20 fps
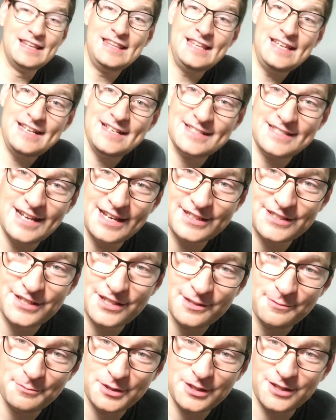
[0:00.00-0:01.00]
these next to
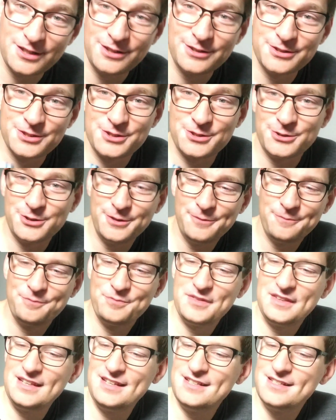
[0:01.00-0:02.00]
them at the dollar store,
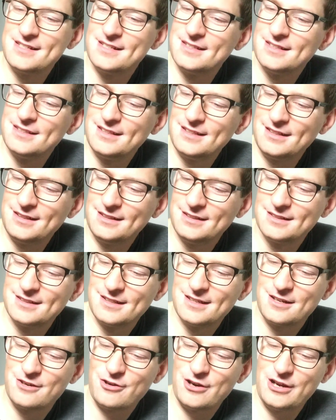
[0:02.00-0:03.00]
these little
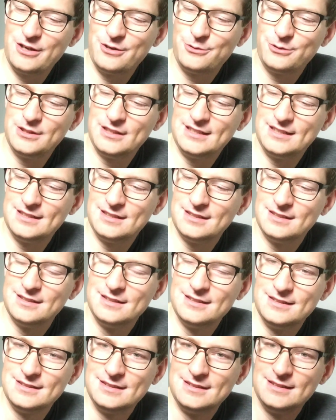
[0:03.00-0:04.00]
Crayola
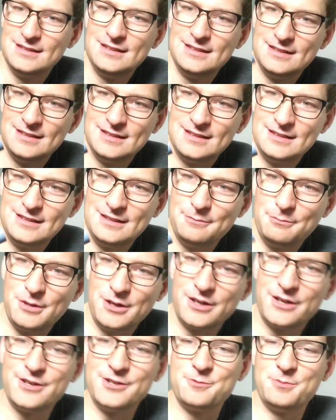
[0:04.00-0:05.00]

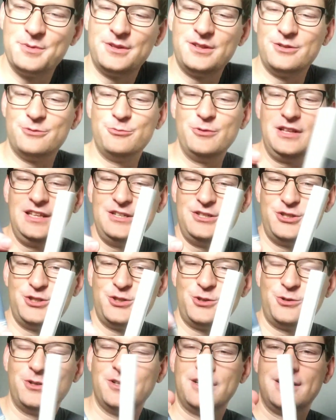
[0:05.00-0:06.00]
markers, but they're really
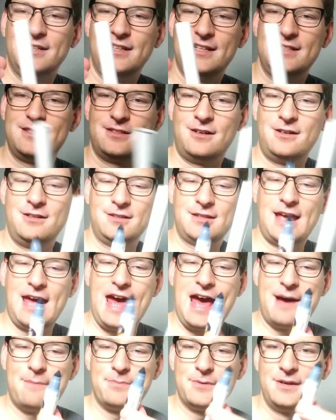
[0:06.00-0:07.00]
short. That's all
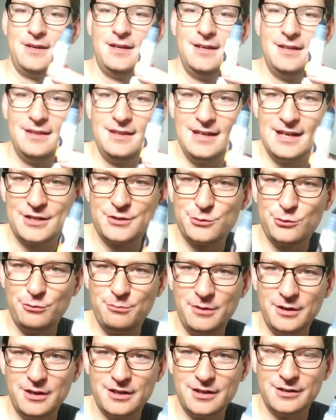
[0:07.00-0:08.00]
cap. The actual
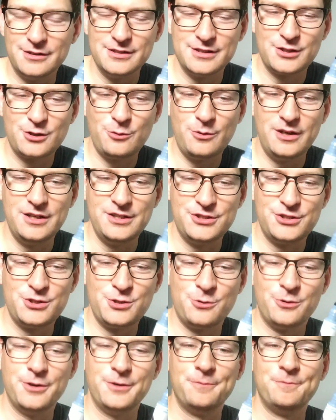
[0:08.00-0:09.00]
marker is quite
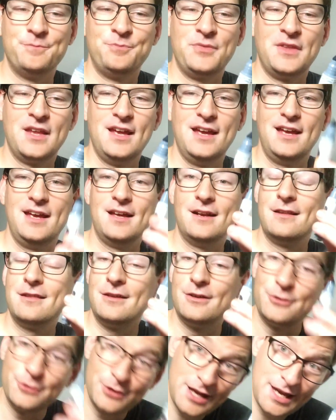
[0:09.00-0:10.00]
short. And I
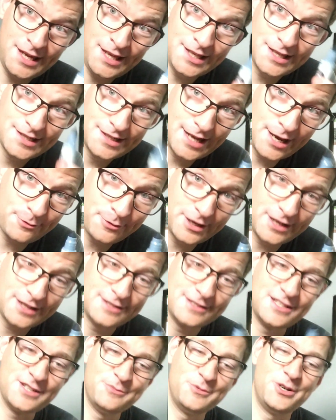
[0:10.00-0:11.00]
thought, okay, now we're
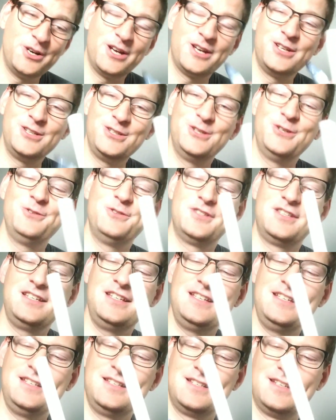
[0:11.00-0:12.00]
getting somewhere. I could use
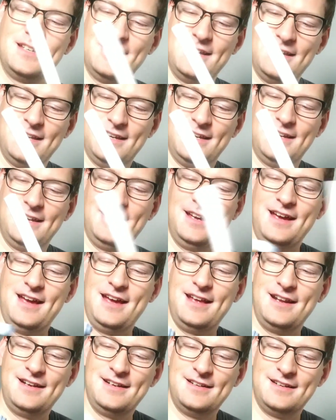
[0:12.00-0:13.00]
these
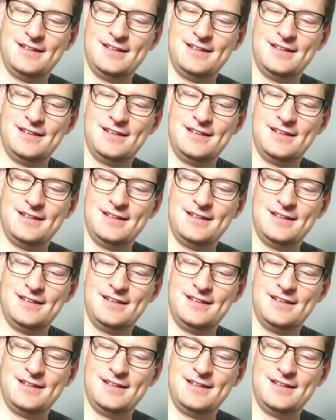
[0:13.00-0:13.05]
and